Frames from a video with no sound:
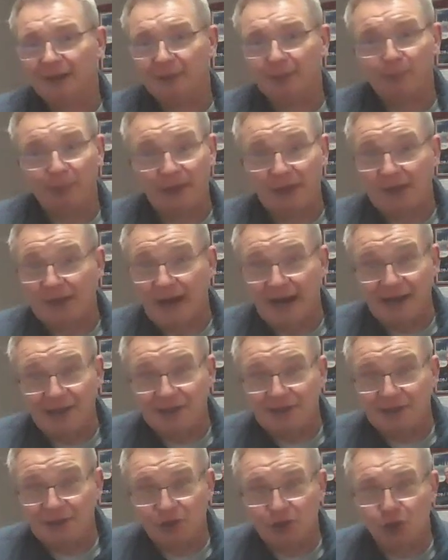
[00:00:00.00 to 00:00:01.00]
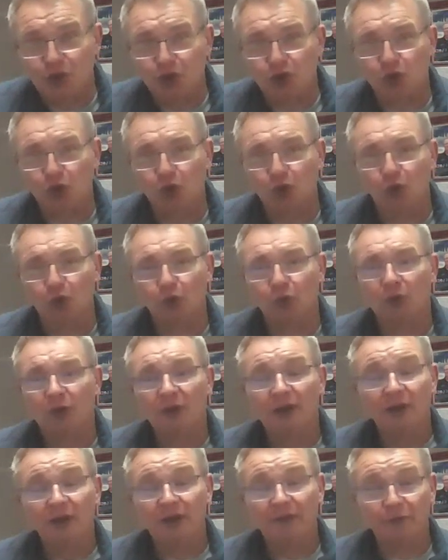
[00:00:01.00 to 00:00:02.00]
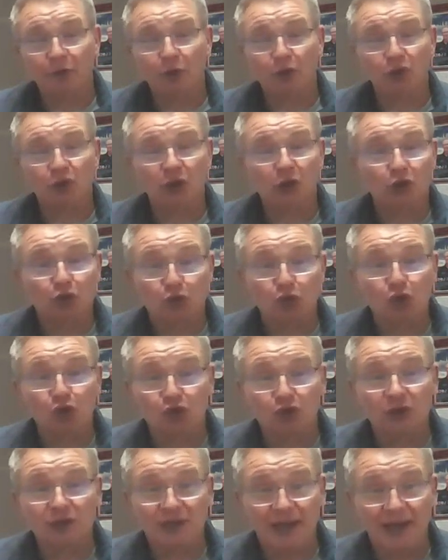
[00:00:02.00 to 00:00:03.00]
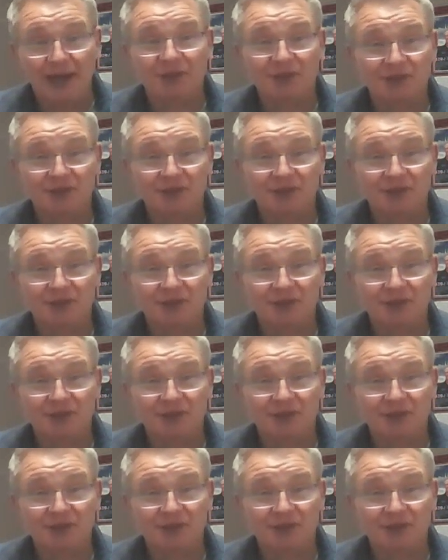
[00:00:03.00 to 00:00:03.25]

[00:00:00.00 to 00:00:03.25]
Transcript: better access control, and of course, intrusion detection